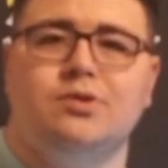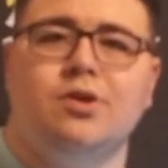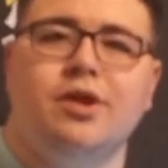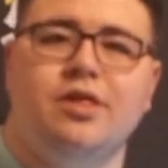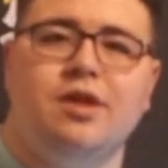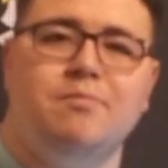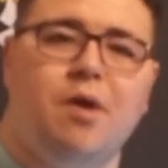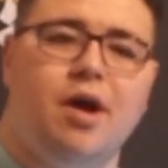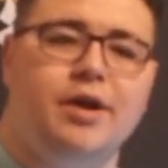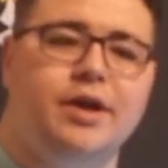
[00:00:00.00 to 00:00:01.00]
are starting to think
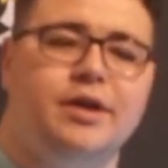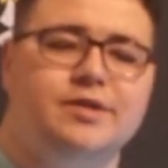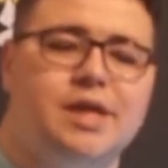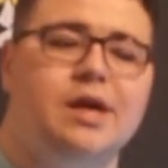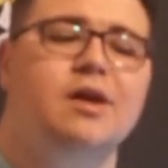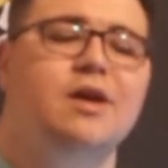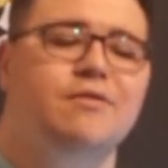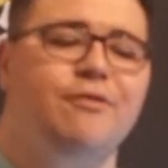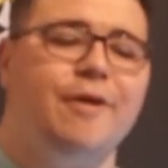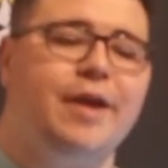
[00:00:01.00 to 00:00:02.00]
Bonnie is a
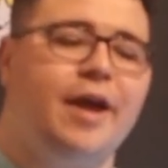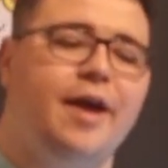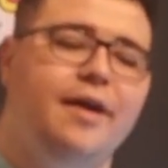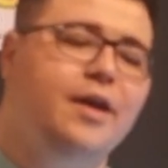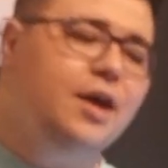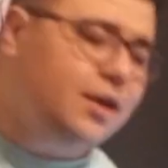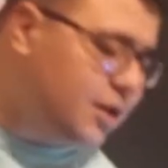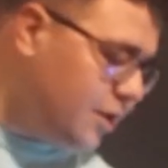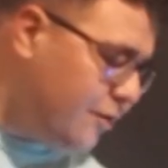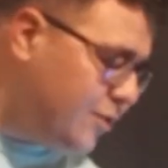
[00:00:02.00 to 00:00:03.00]
freaking
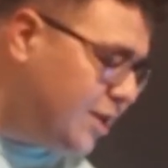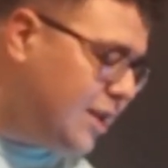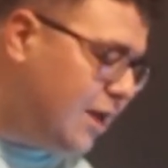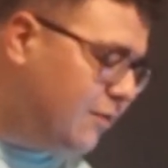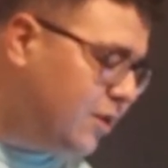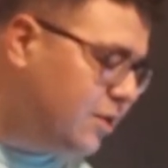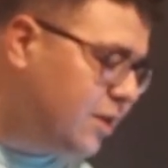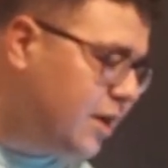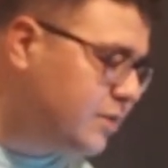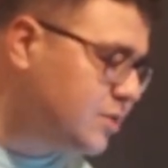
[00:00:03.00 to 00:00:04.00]
clone and
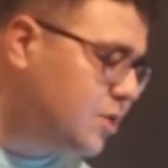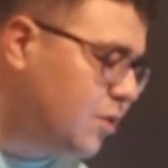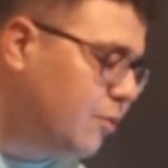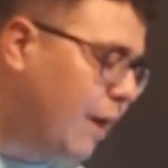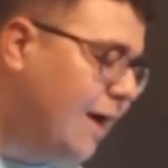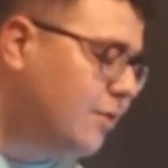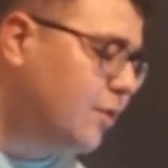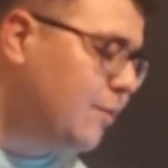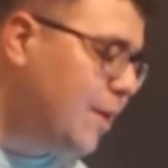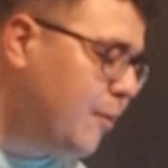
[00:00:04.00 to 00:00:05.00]
everything. So, I don't
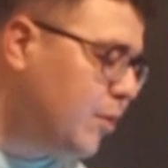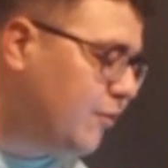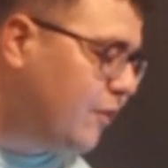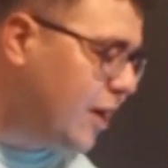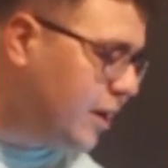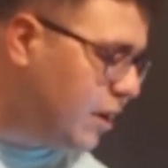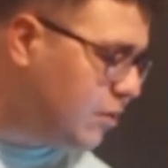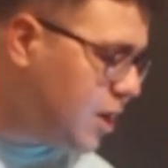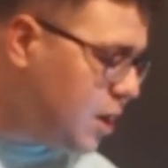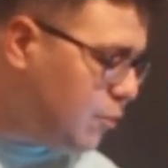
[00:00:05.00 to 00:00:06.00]
know. Maybe we'll find
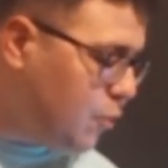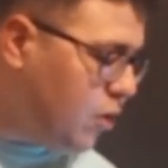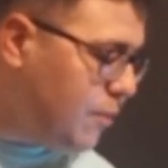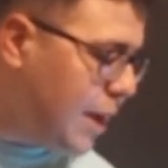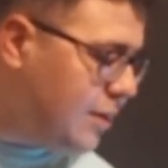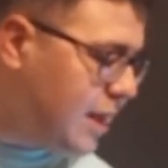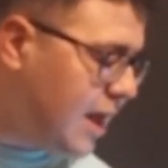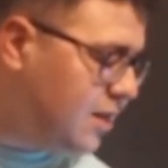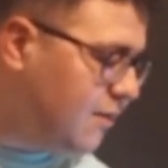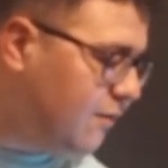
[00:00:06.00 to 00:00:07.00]
out more about
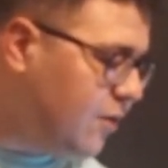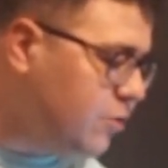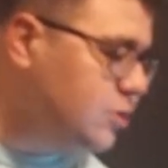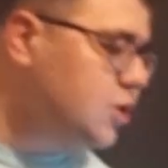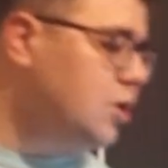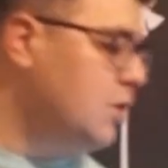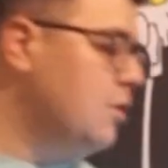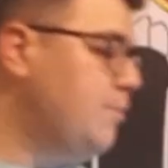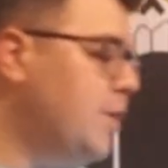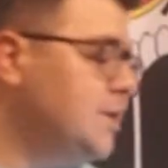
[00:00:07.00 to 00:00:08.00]
that in the
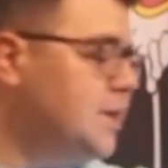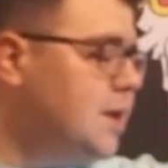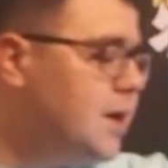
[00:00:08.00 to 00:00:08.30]
future. But,